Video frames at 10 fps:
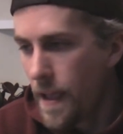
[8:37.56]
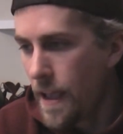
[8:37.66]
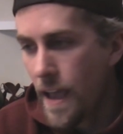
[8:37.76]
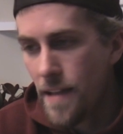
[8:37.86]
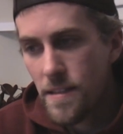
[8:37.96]

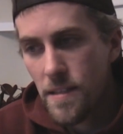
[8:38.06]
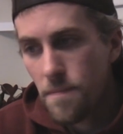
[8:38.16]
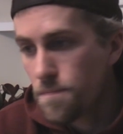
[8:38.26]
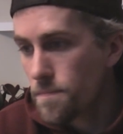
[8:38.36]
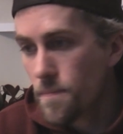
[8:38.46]
And
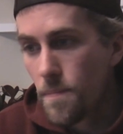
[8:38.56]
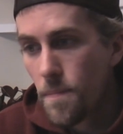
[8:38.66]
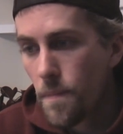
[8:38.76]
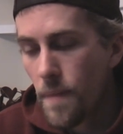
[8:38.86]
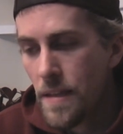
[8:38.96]

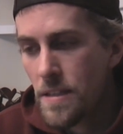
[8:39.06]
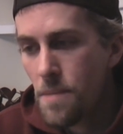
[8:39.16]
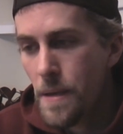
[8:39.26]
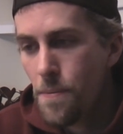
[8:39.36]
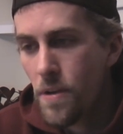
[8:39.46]
and
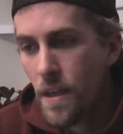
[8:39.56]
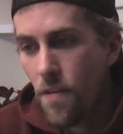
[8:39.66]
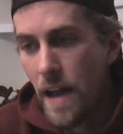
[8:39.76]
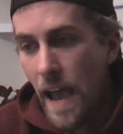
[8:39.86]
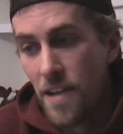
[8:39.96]
to people
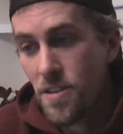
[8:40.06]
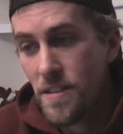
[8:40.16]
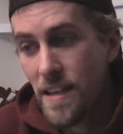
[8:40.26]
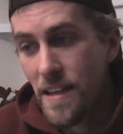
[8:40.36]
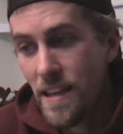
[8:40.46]
giving
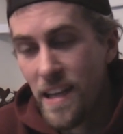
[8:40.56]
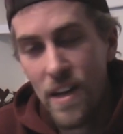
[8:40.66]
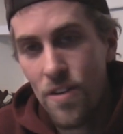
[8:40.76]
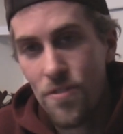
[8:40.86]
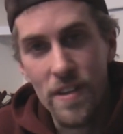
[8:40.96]
Ashens any
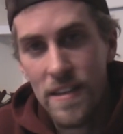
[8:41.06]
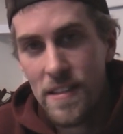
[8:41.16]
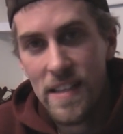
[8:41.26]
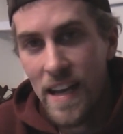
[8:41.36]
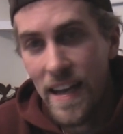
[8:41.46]
heat over
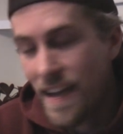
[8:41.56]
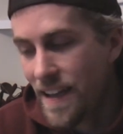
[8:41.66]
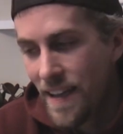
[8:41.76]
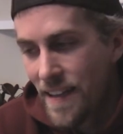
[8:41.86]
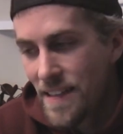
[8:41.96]
this, I,
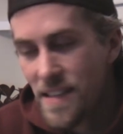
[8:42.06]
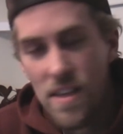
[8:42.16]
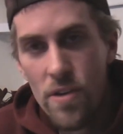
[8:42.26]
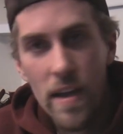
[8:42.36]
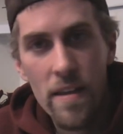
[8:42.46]
I, I gotta say
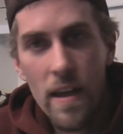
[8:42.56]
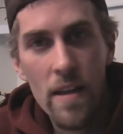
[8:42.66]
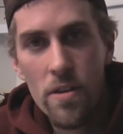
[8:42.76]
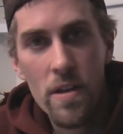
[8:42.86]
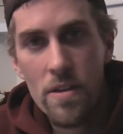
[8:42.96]
you got you
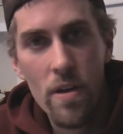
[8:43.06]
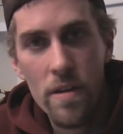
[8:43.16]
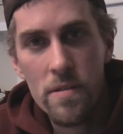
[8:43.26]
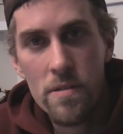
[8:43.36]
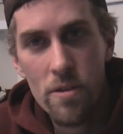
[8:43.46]
gotta look at
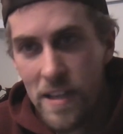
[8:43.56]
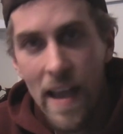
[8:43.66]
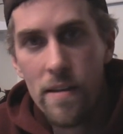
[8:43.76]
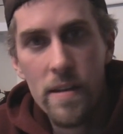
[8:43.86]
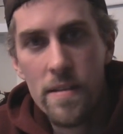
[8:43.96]
the
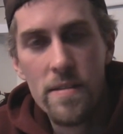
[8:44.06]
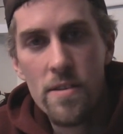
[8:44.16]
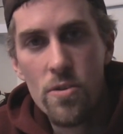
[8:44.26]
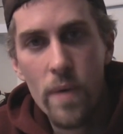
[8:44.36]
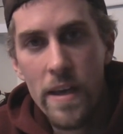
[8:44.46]
totality of the
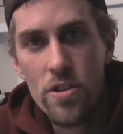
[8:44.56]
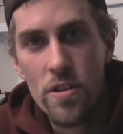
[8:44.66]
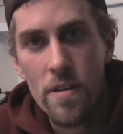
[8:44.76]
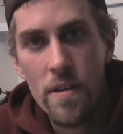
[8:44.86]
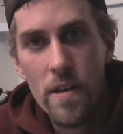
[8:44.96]

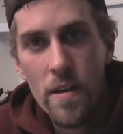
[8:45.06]
situation.